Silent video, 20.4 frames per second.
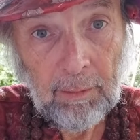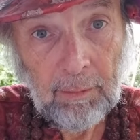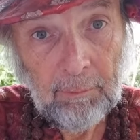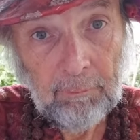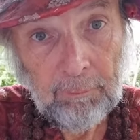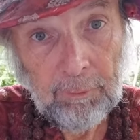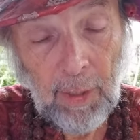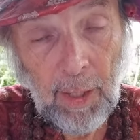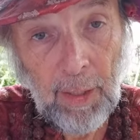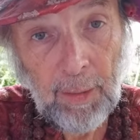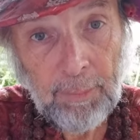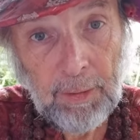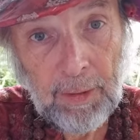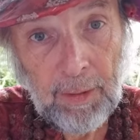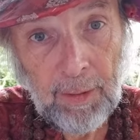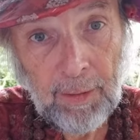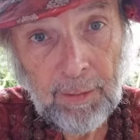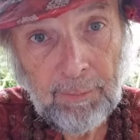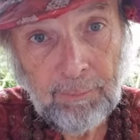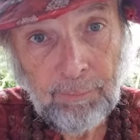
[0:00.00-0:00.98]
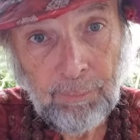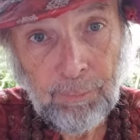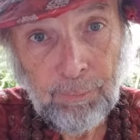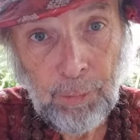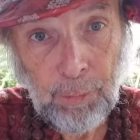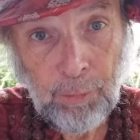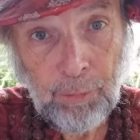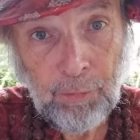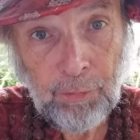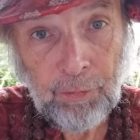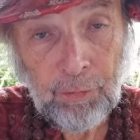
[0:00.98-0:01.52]
Fly beyond
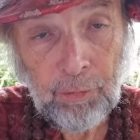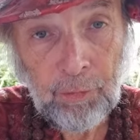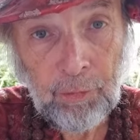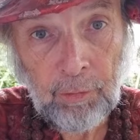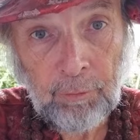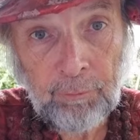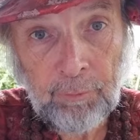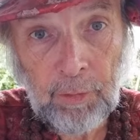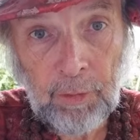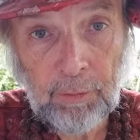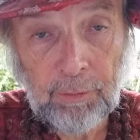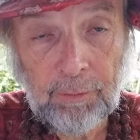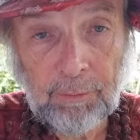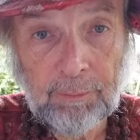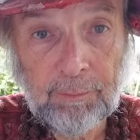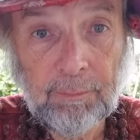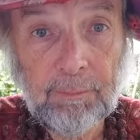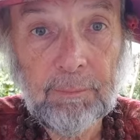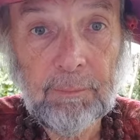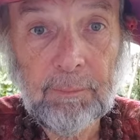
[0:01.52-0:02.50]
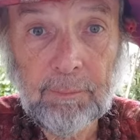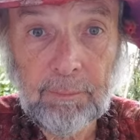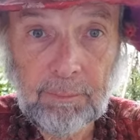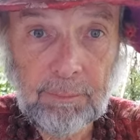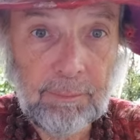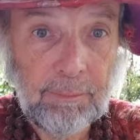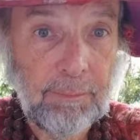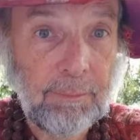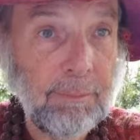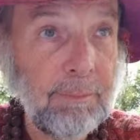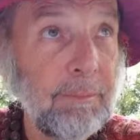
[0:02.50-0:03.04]
Buddha's curfew.
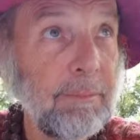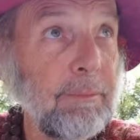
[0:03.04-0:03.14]
Hmm?